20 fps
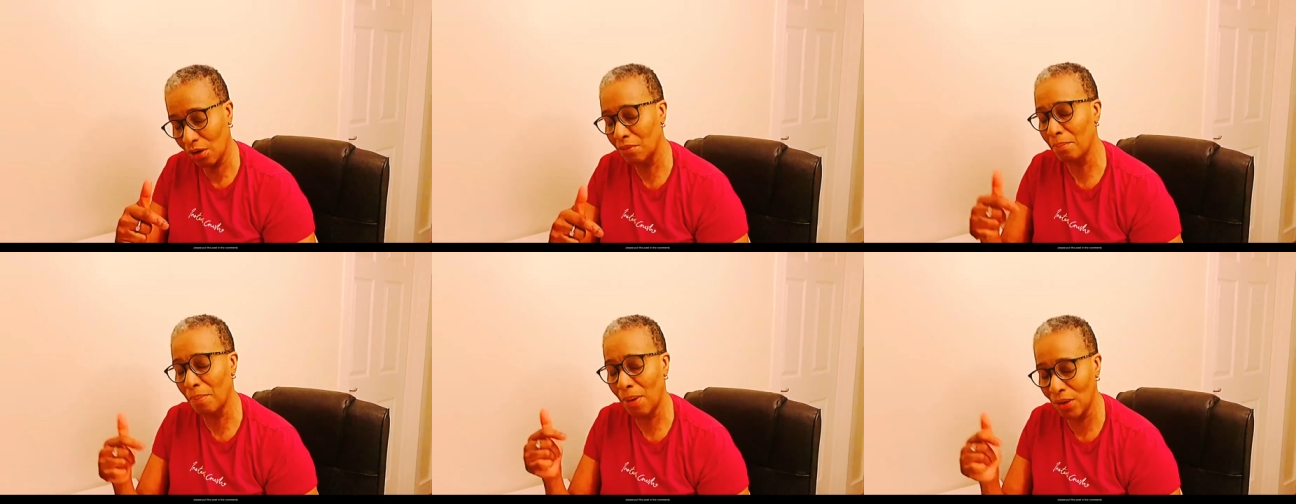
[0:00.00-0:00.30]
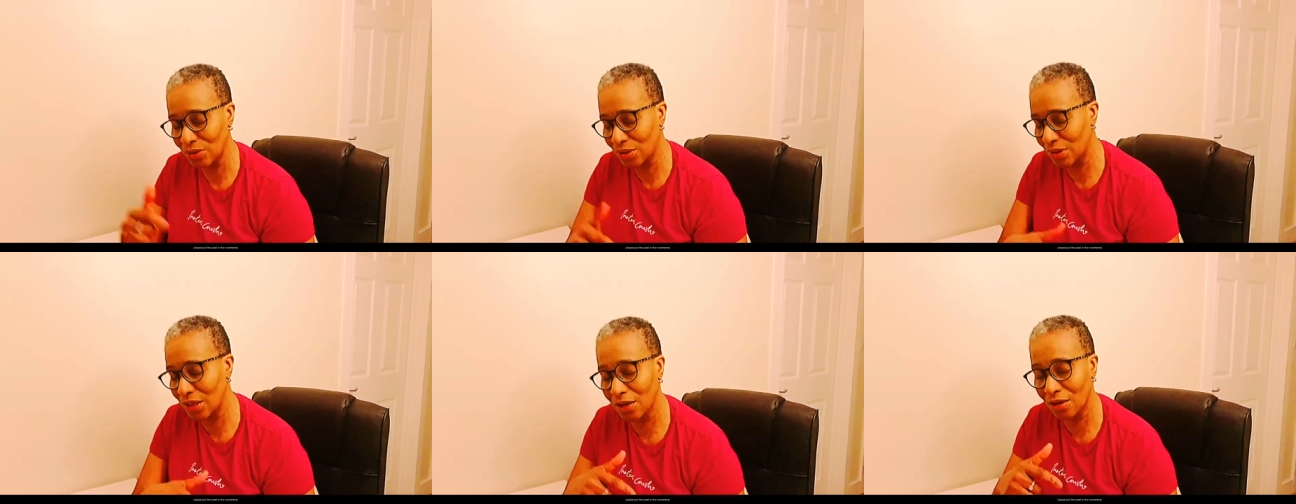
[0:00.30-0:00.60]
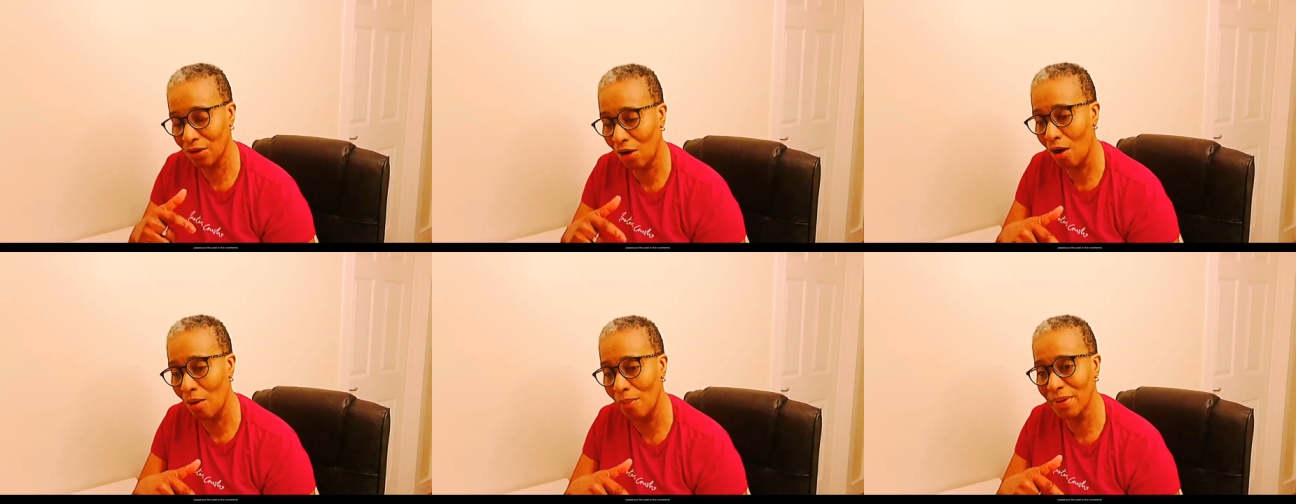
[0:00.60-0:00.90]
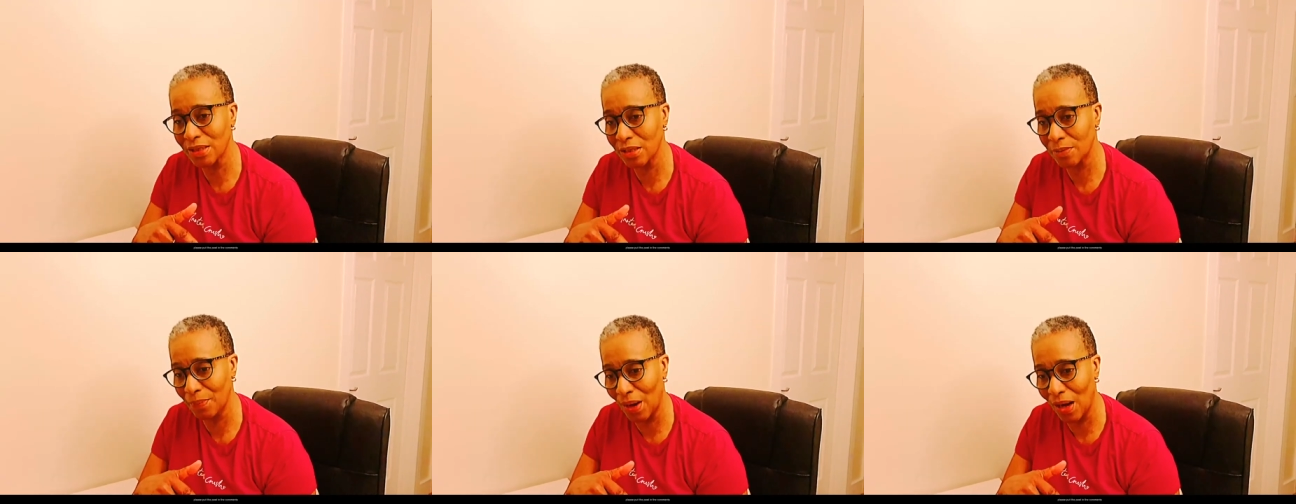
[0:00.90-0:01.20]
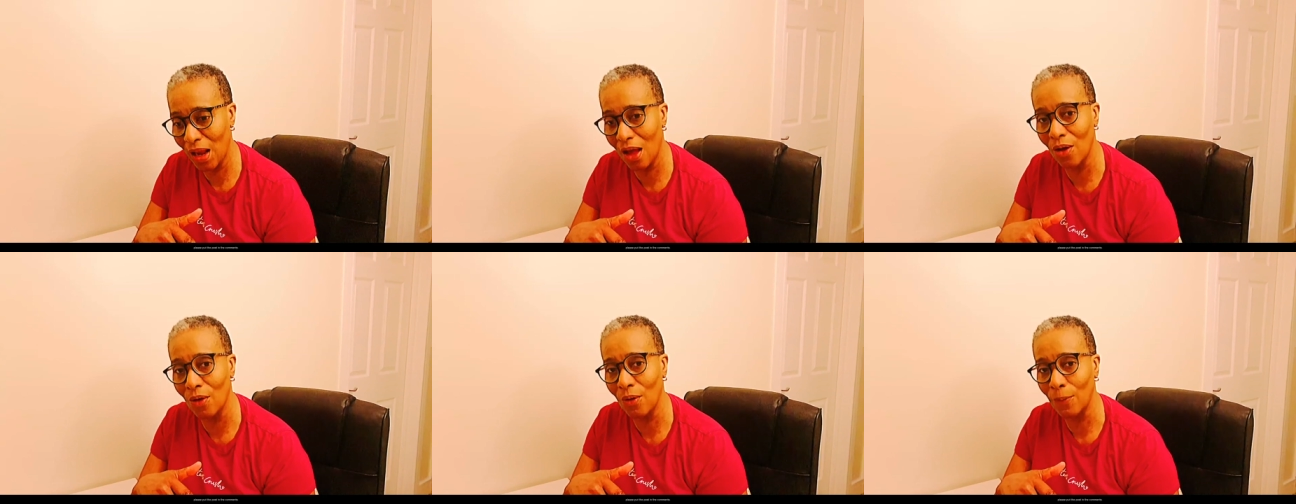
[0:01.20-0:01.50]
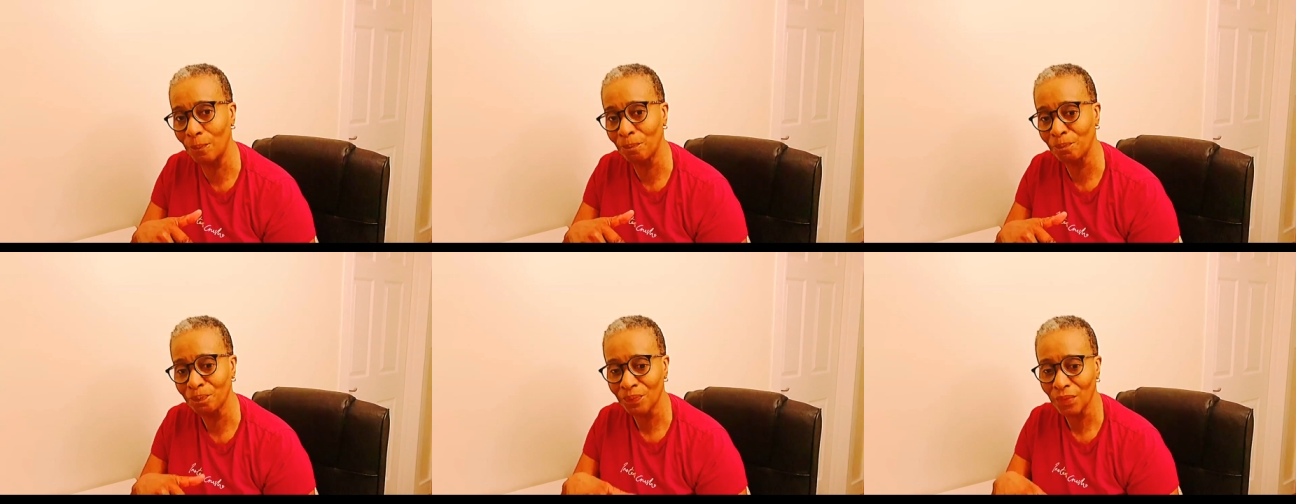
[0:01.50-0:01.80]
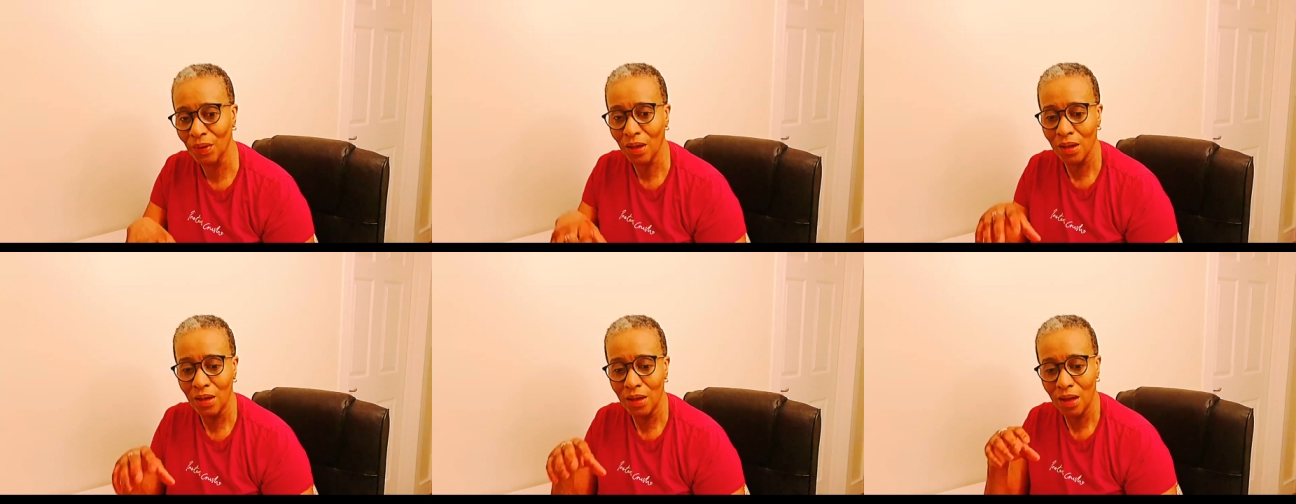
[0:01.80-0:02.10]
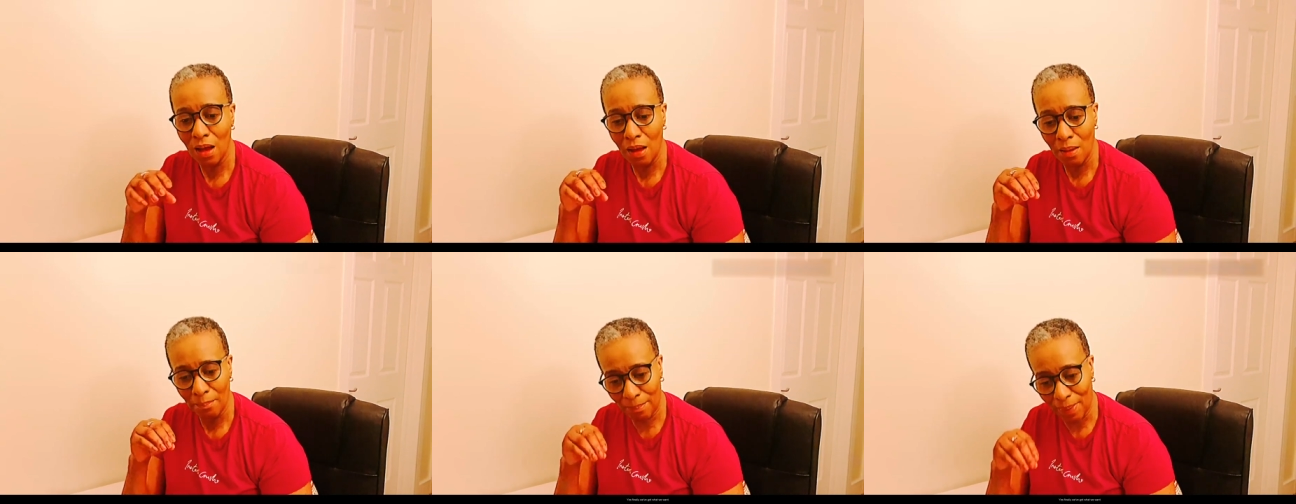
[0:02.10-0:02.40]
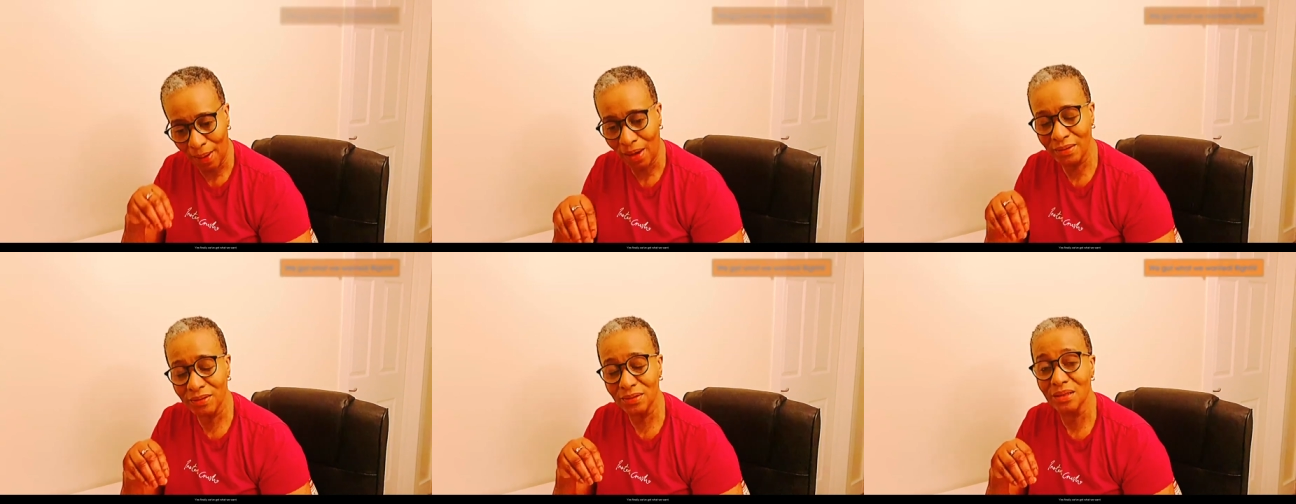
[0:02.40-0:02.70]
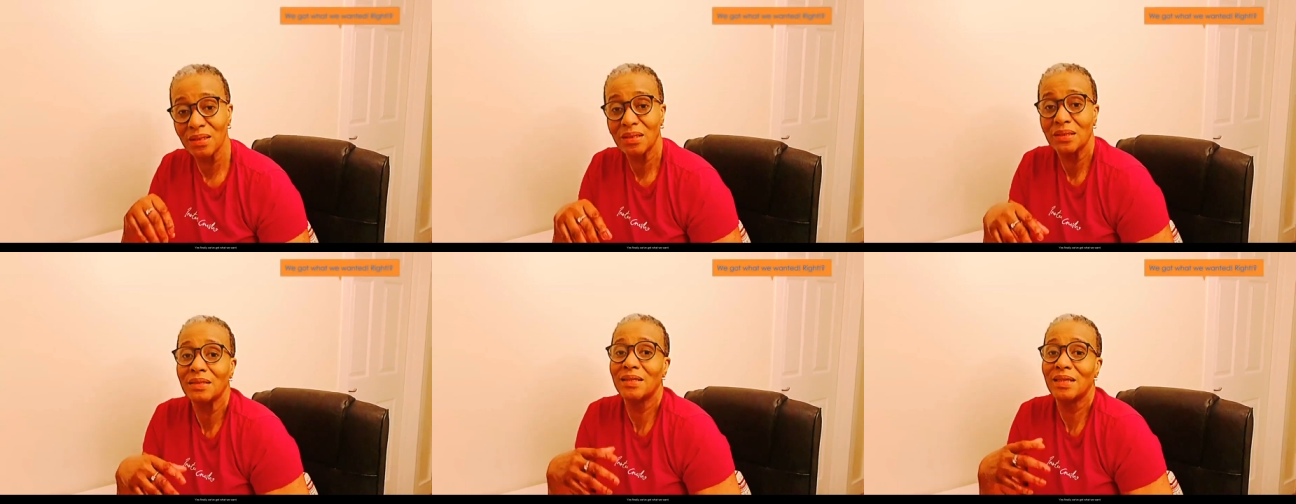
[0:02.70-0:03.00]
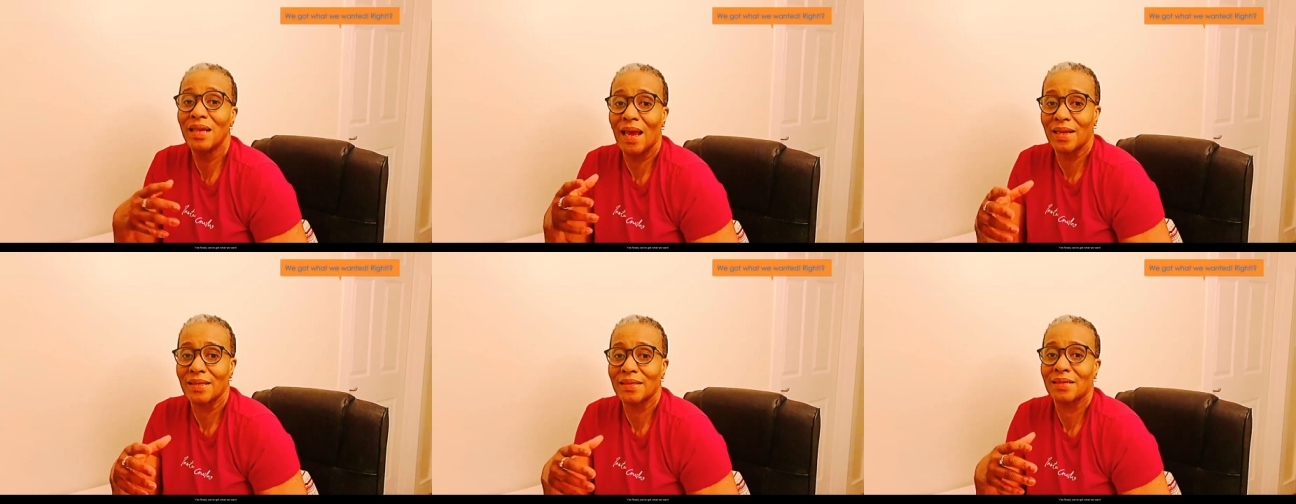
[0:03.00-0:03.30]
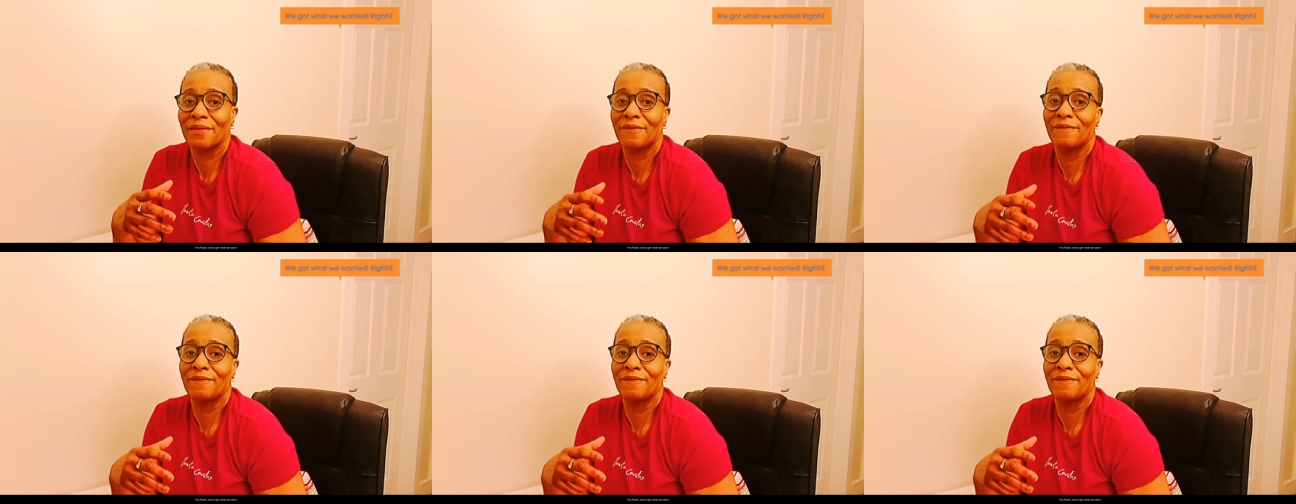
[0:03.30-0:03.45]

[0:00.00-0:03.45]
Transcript: post in the comments below. But yes,